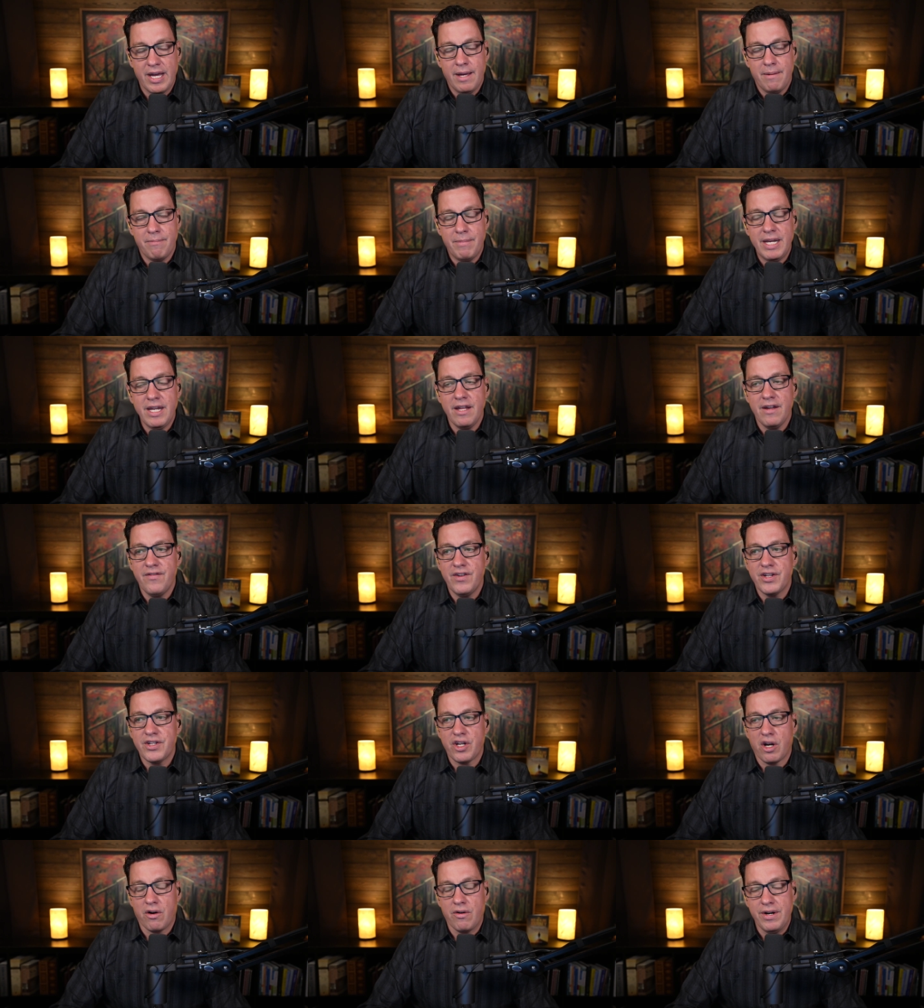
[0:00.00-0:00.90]
Many of
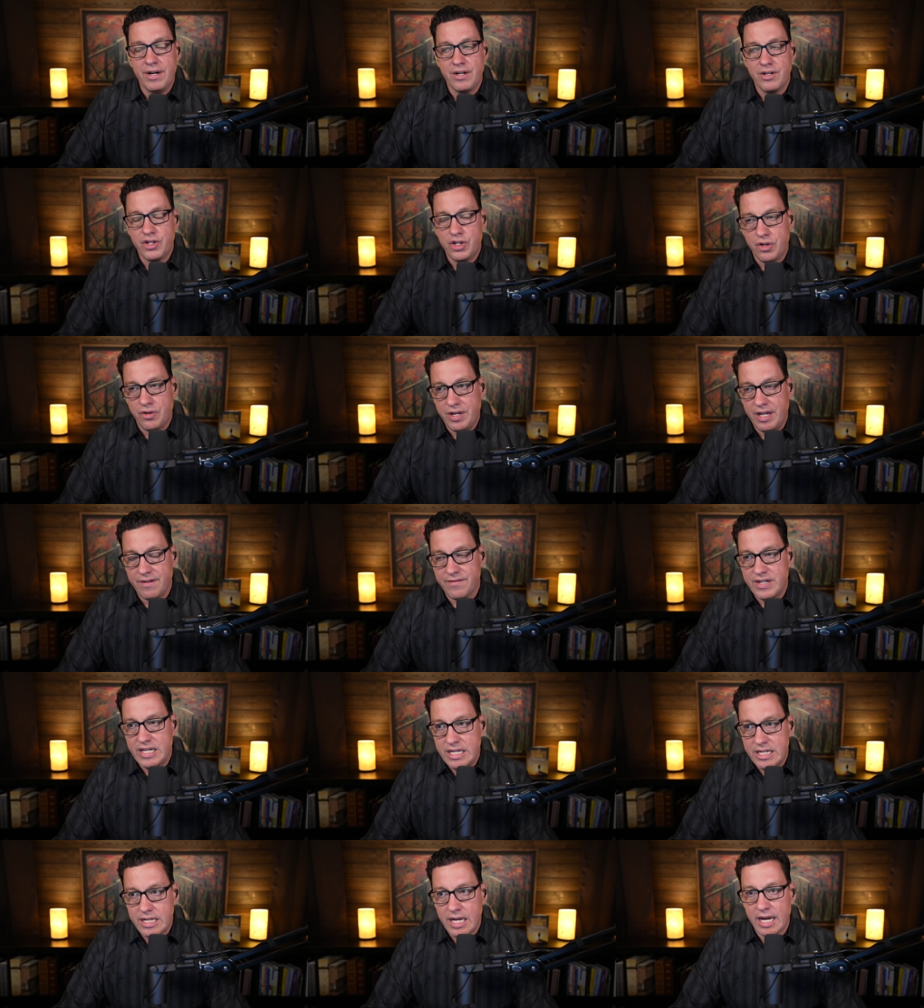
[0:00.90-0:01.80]
us are in a journey of
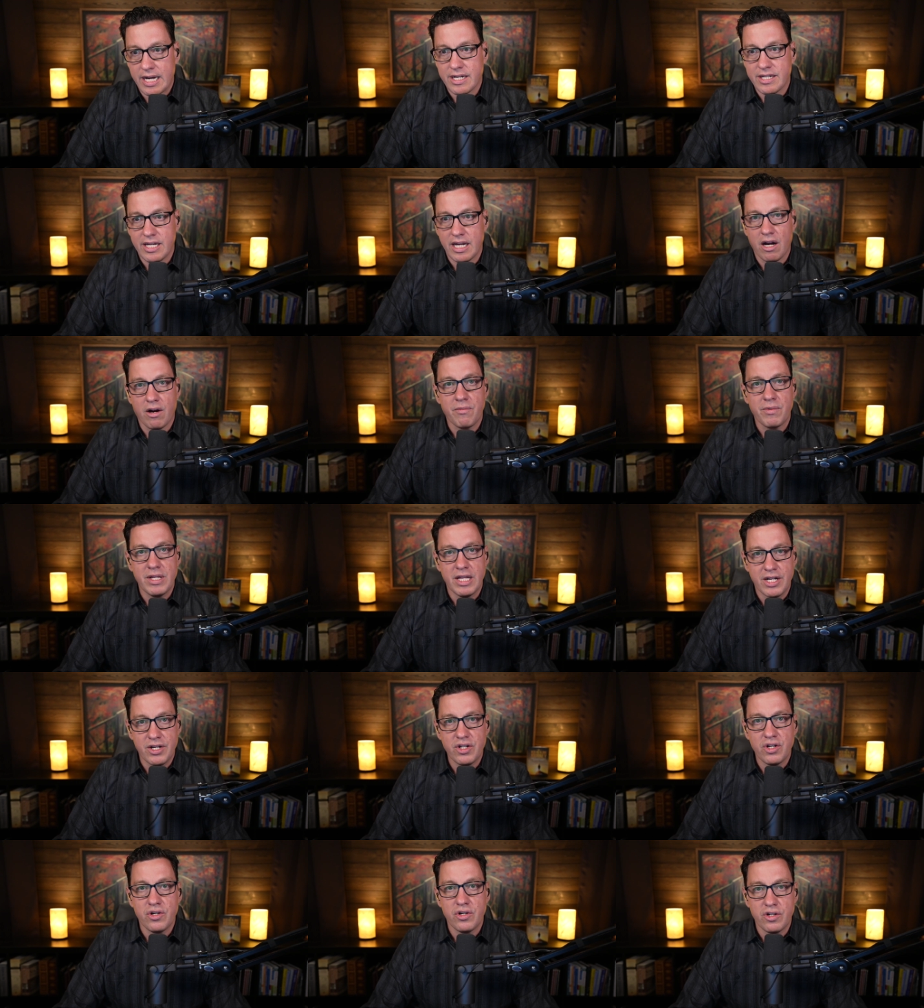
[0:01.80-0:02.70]
detoxing our
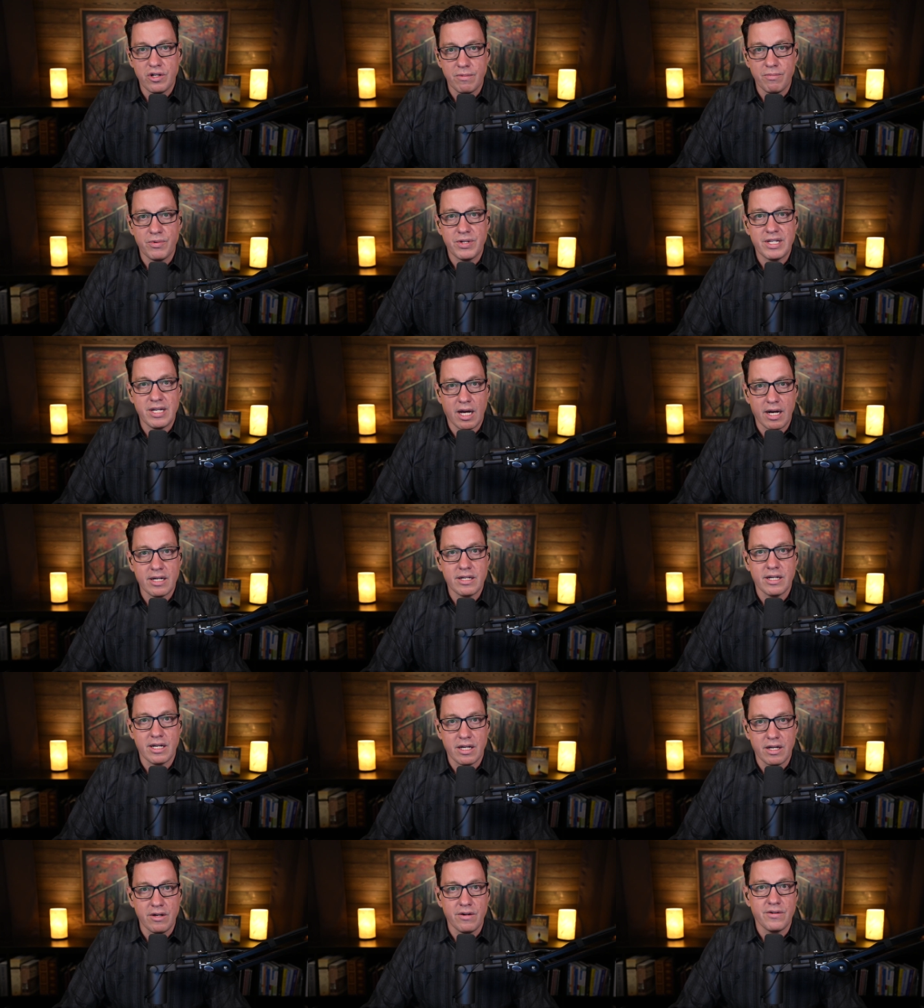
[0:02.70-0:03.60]
relationship with
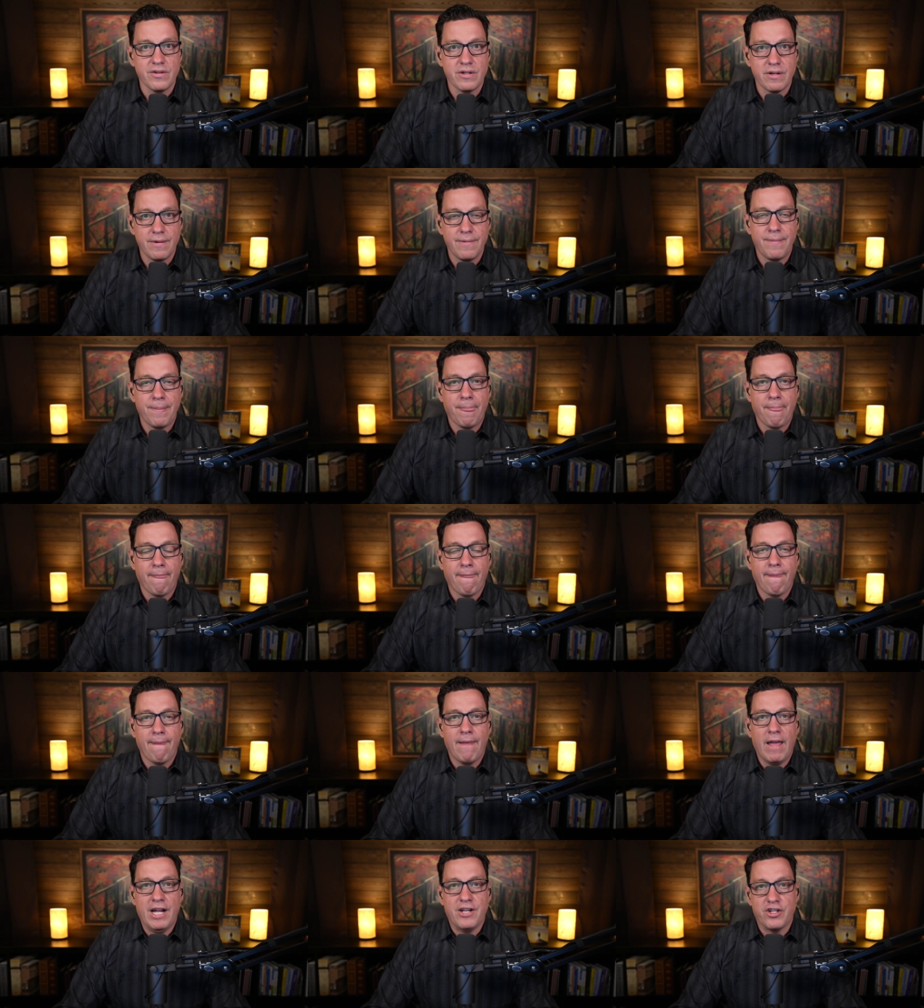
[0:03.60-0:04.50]
toxic guilt
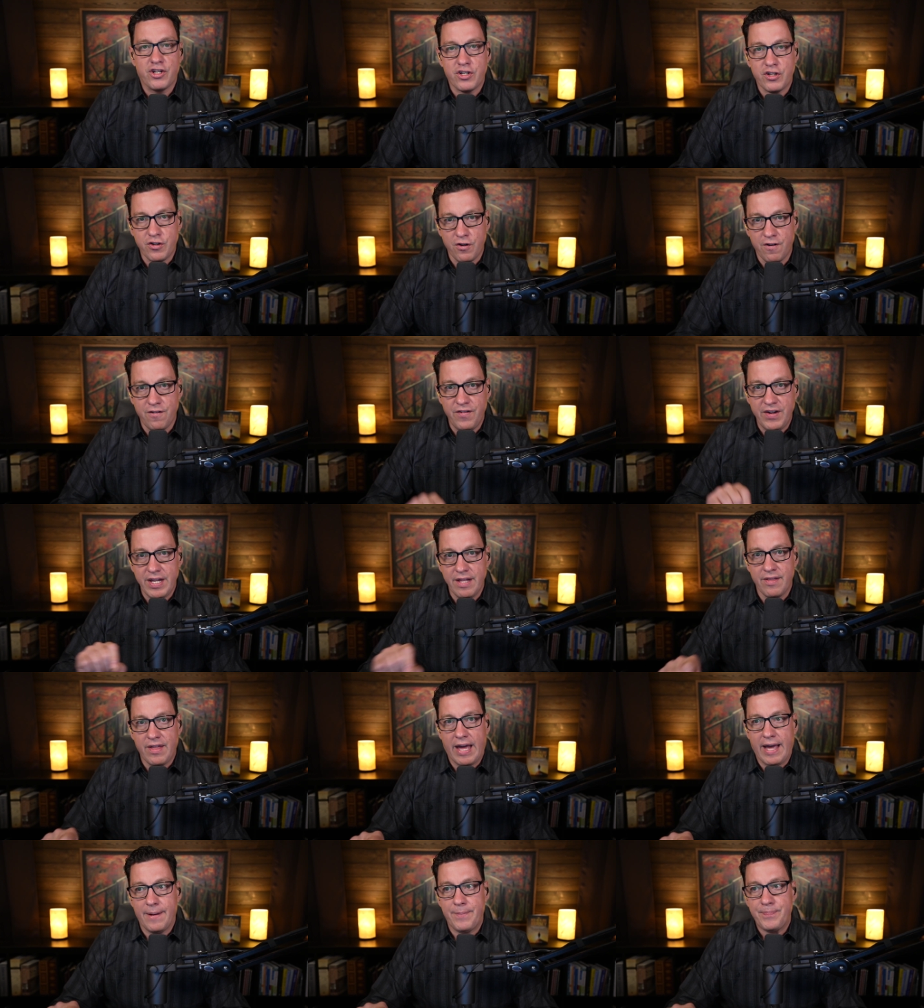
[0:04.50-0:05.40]
and serving
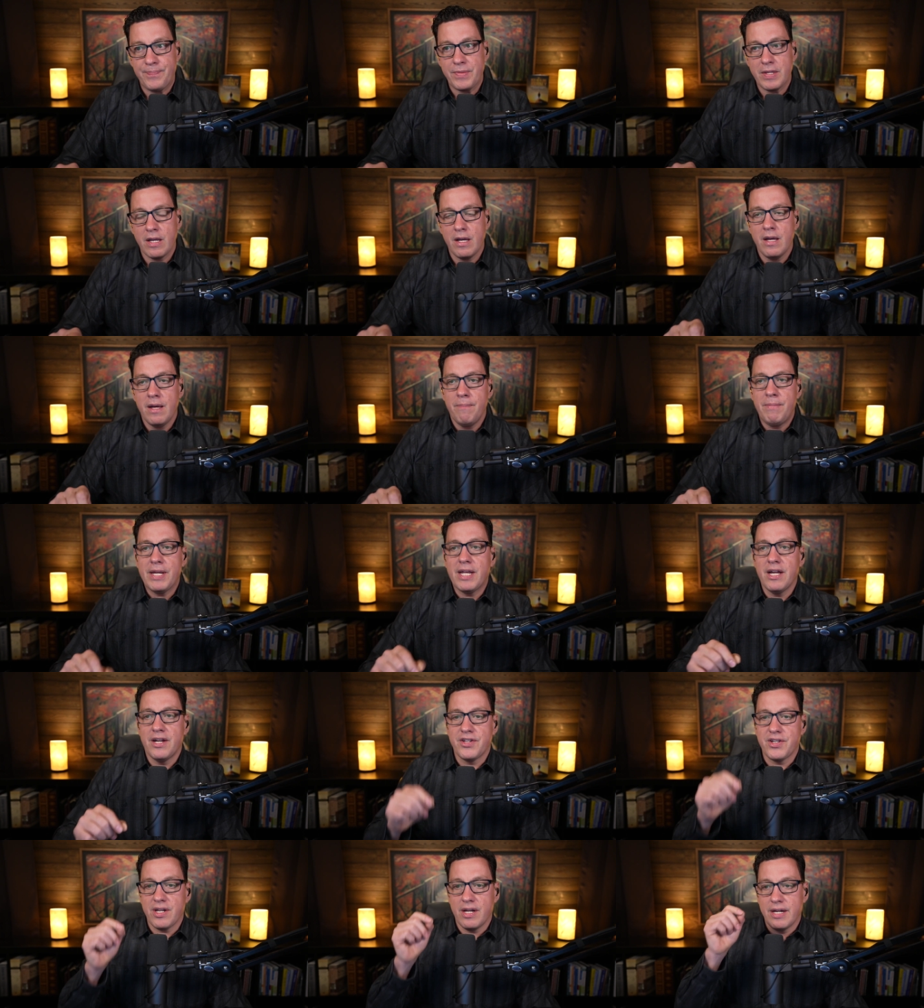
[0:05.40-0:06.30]
that
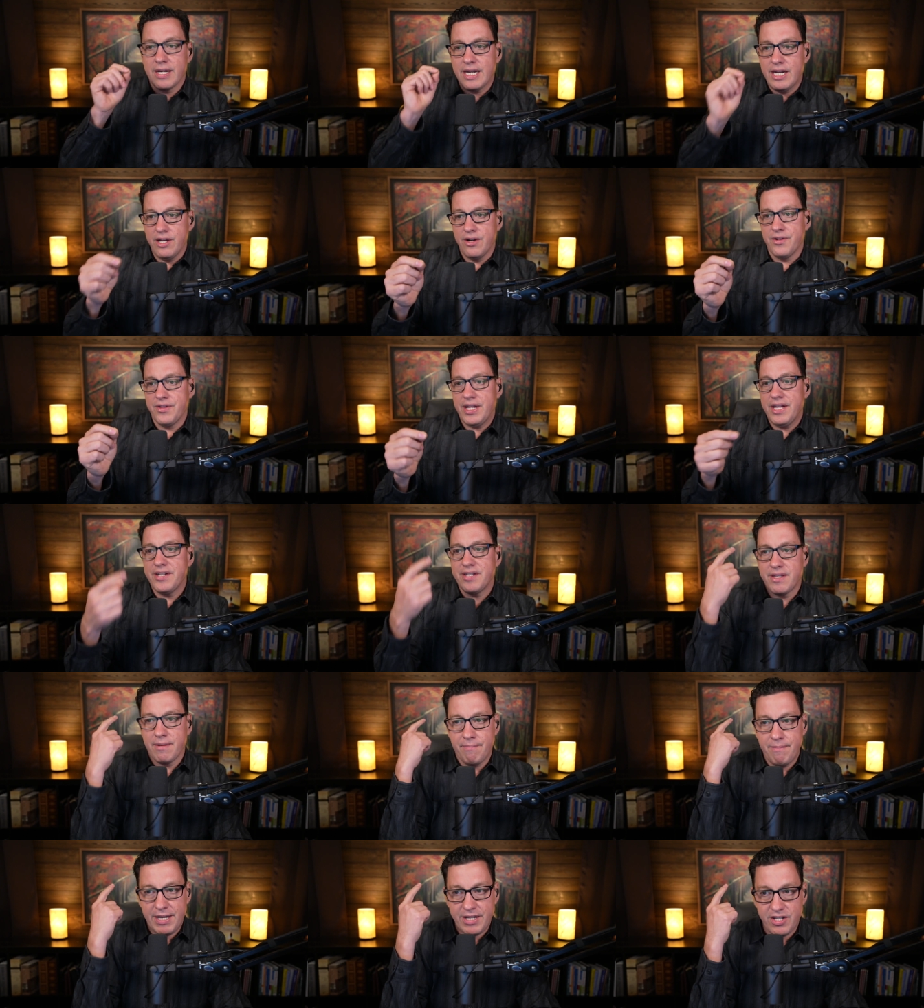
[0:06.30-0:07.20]
because guilt is
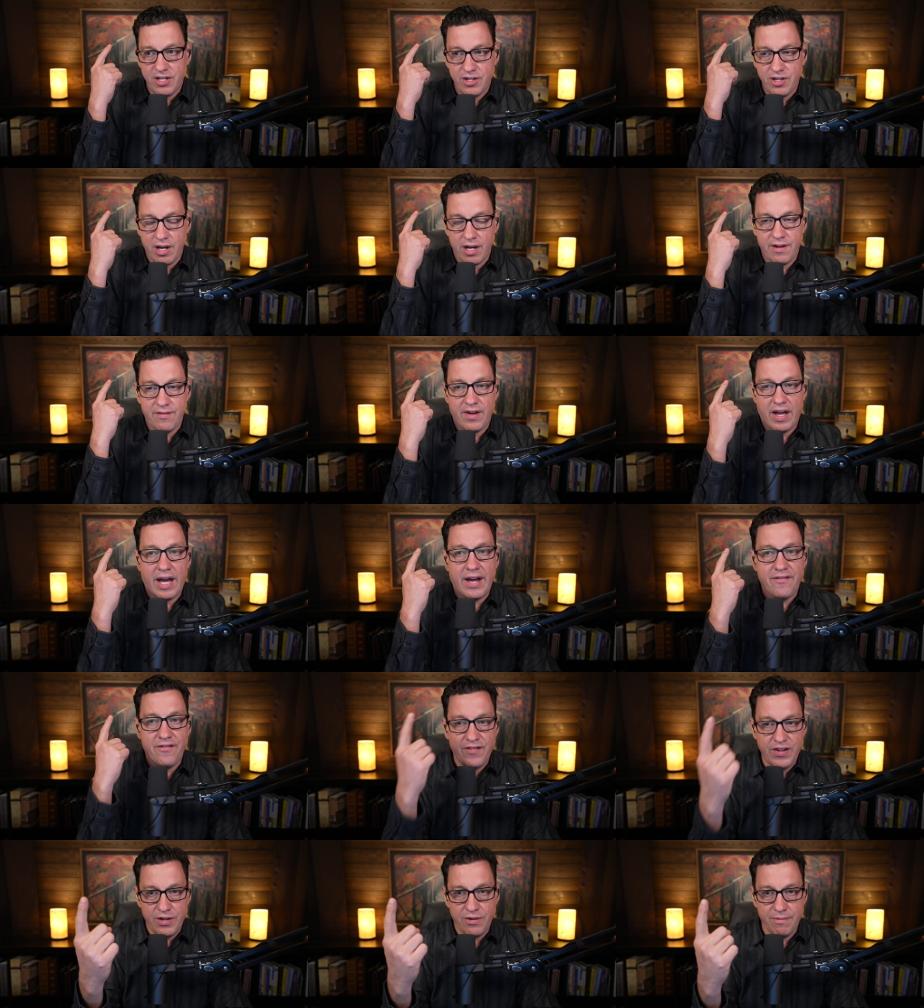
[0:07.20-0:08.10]
the message of I
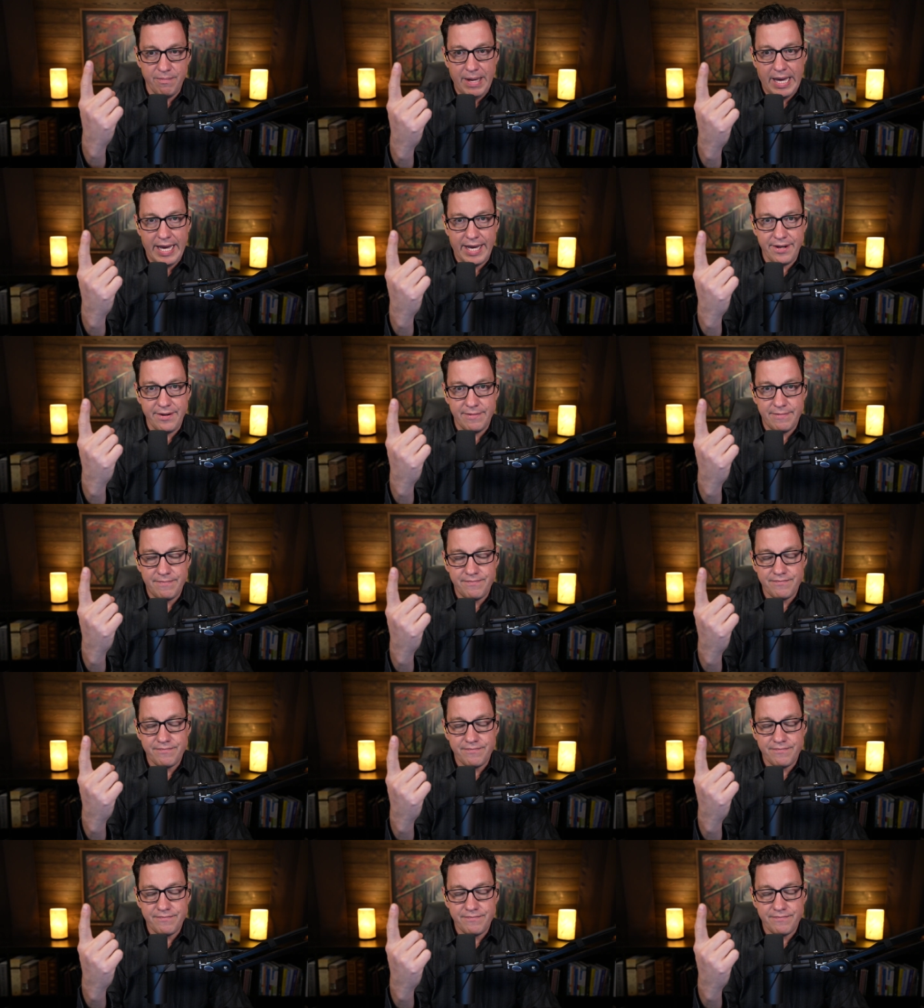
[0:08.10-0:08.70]
feel bad.